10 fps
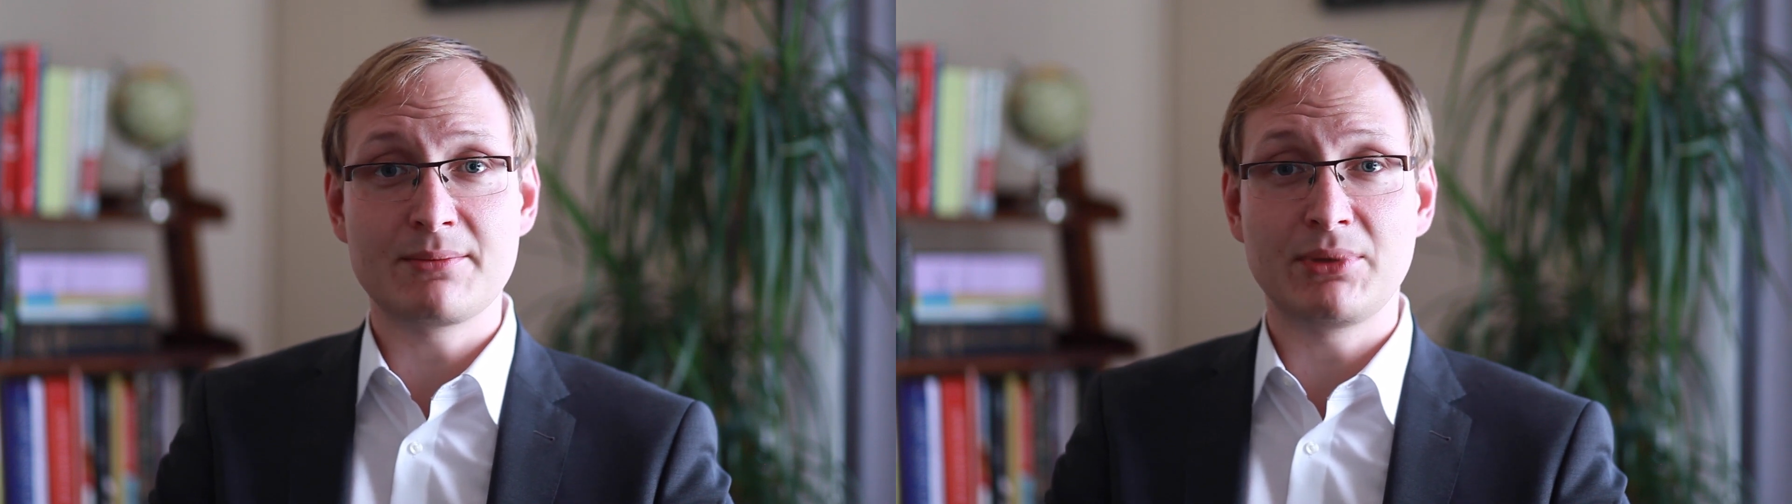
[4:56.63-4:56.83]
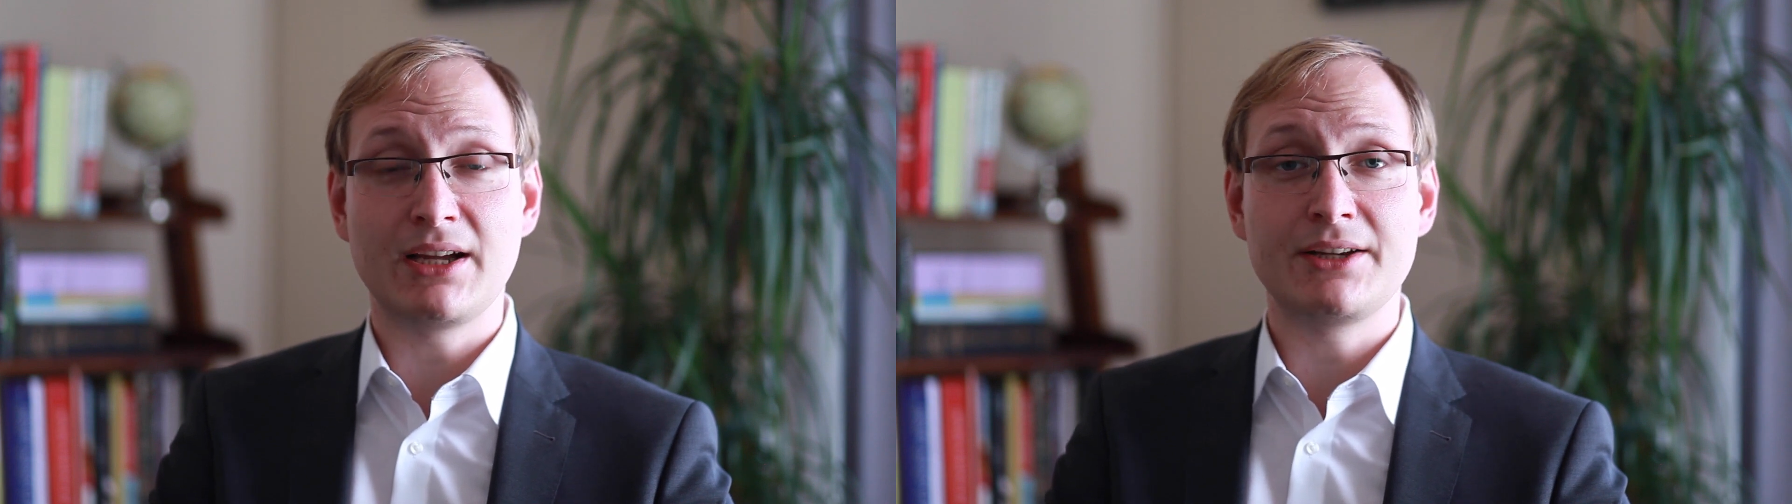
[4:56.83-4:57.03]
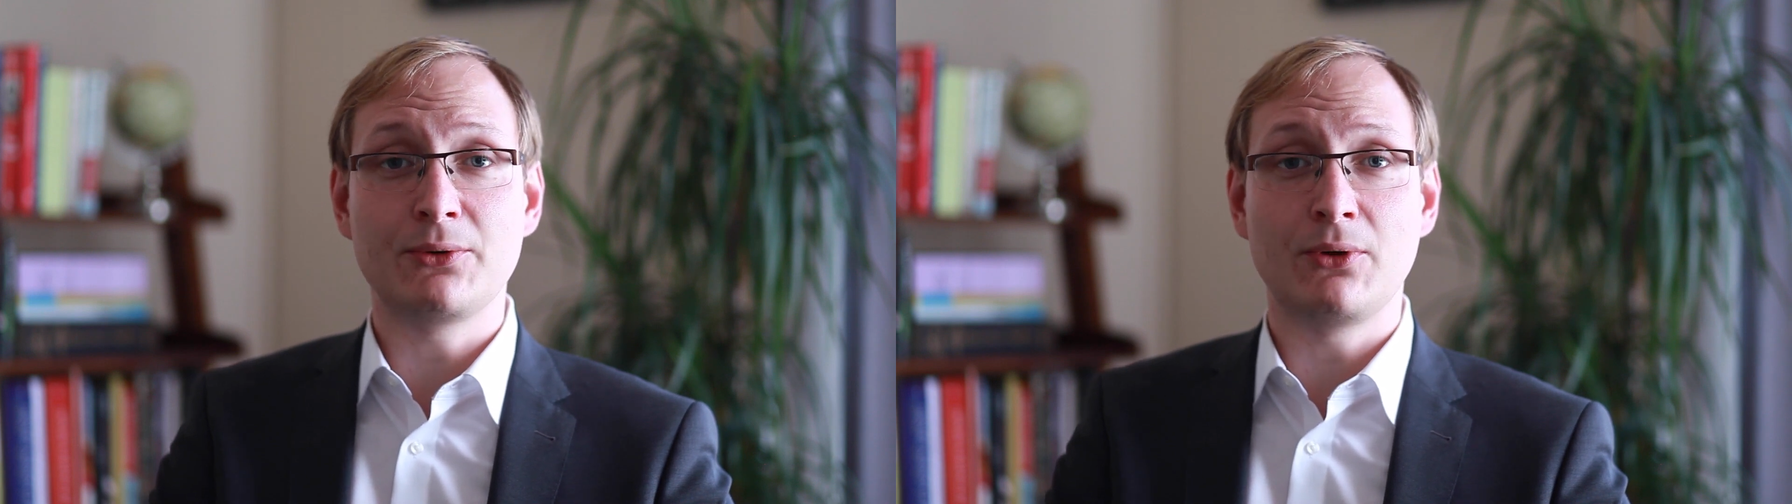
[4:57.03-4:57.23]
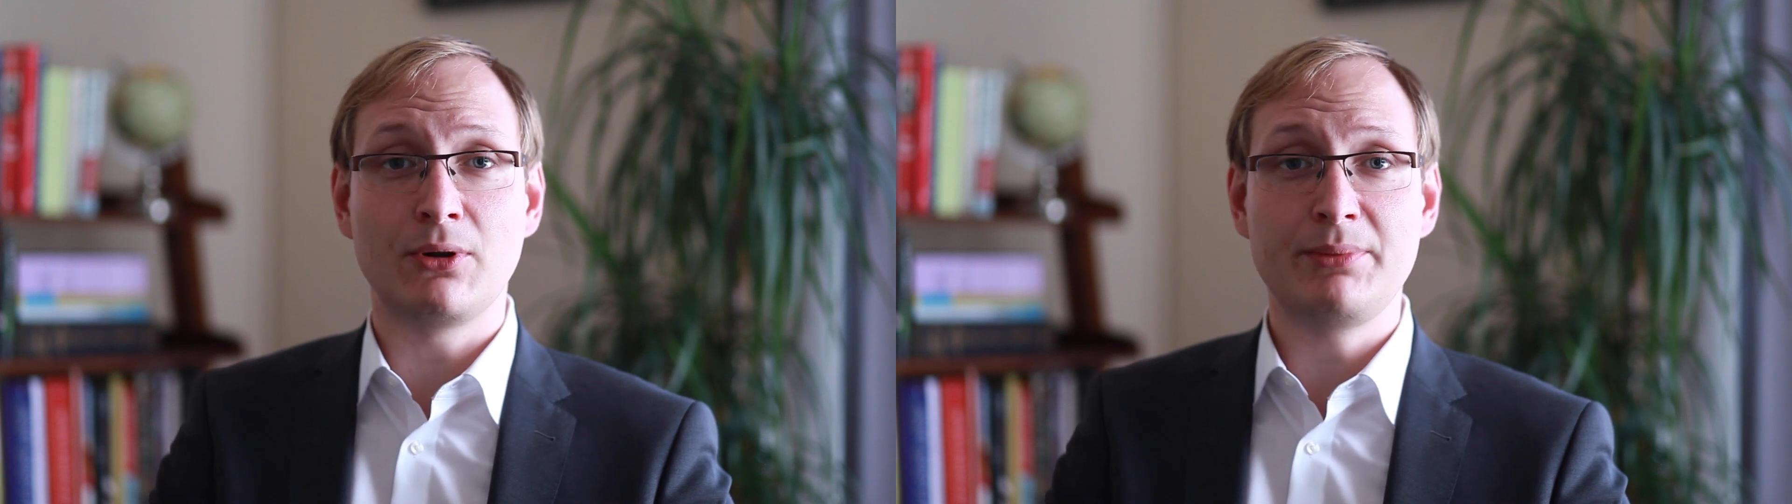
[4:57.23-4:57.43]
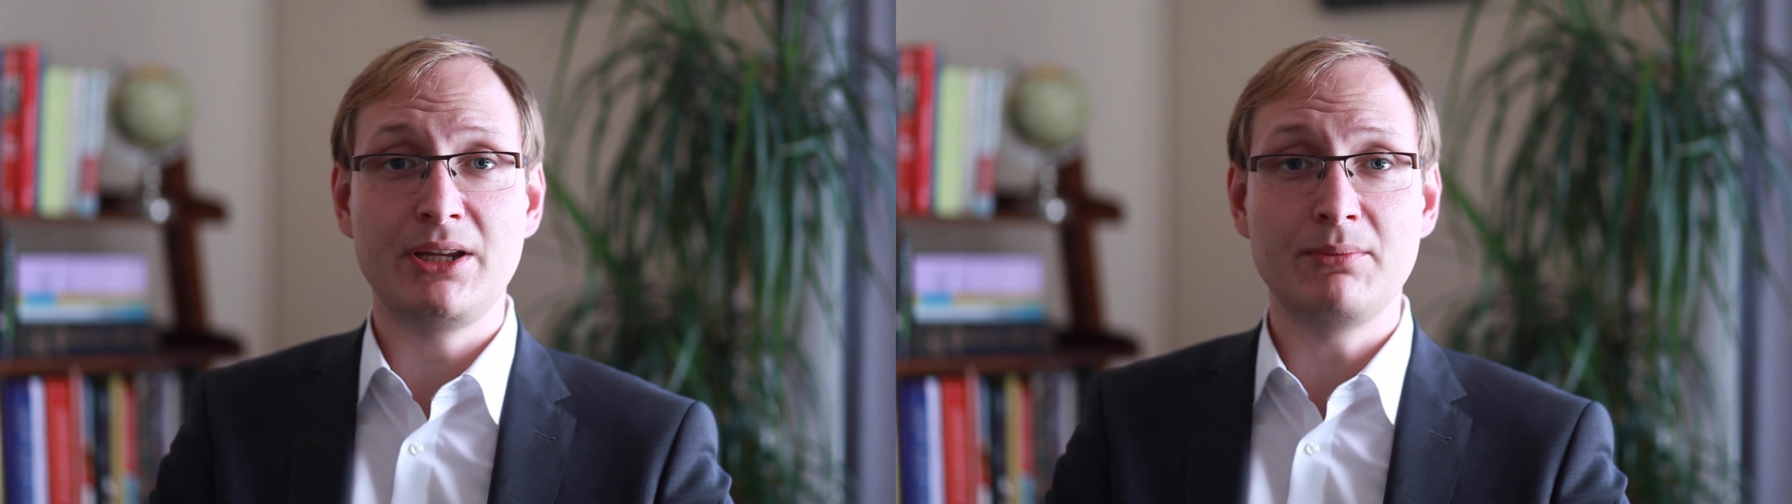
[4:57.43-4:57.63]
apply to
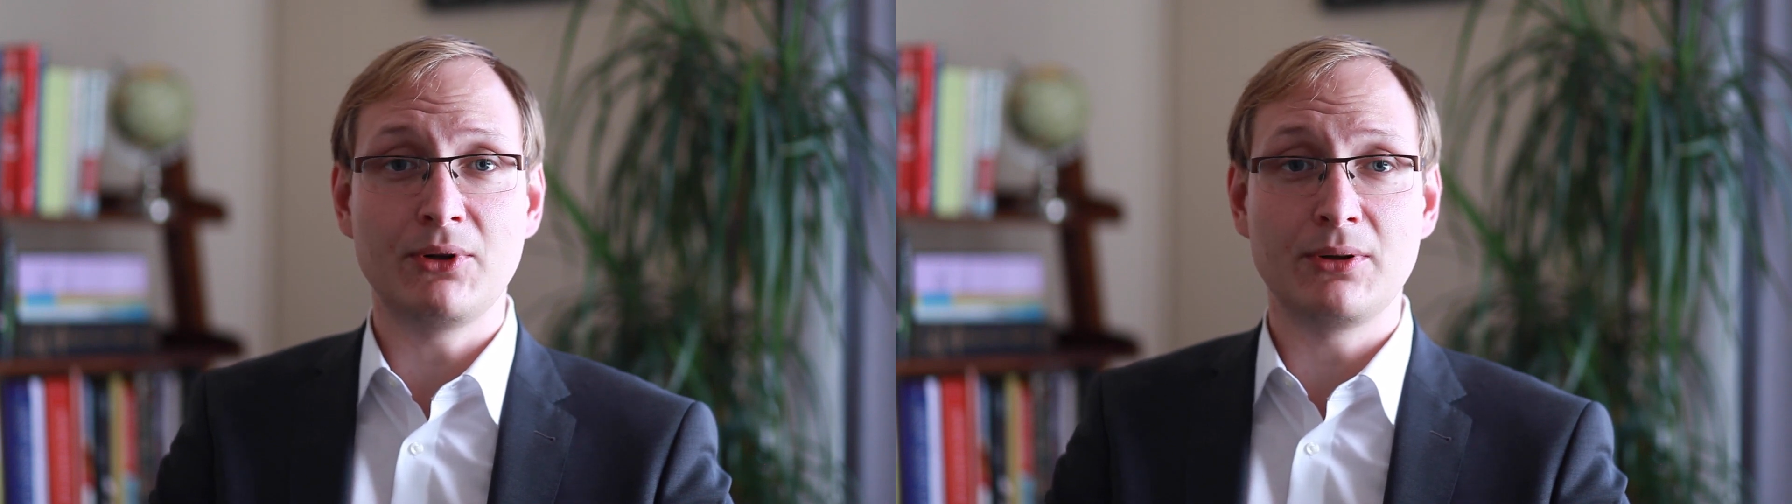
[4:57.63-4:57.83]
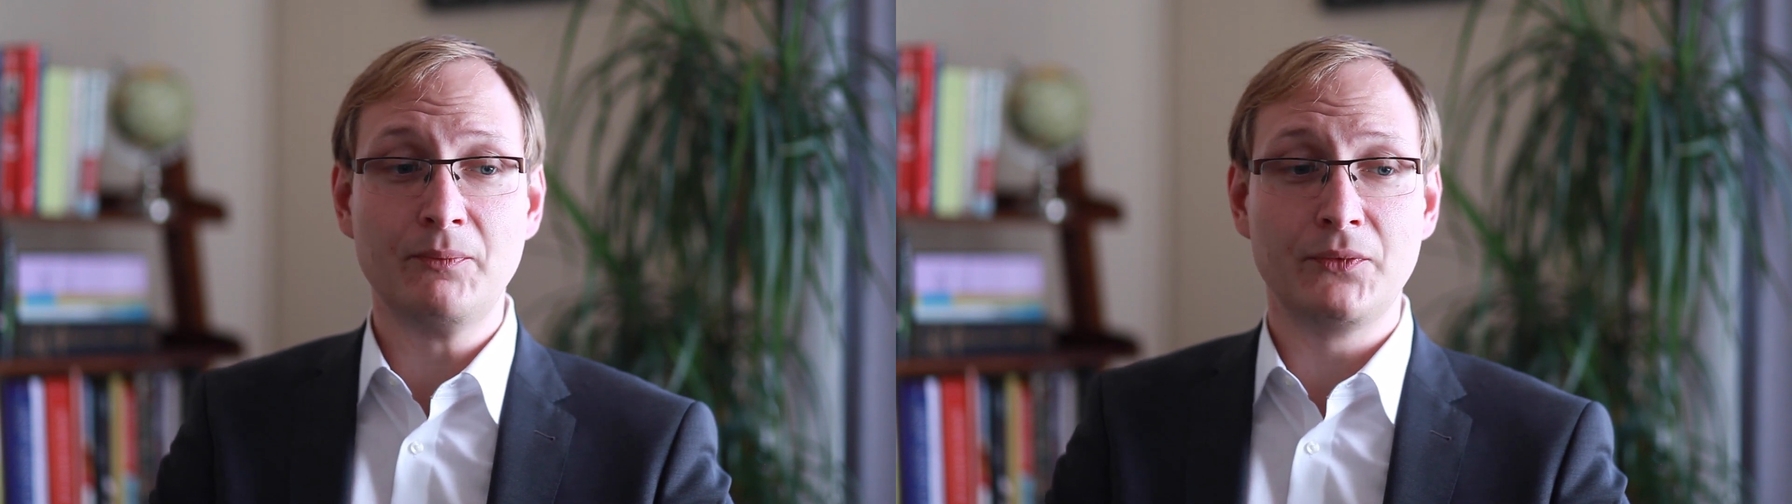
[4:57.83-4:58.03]
all people.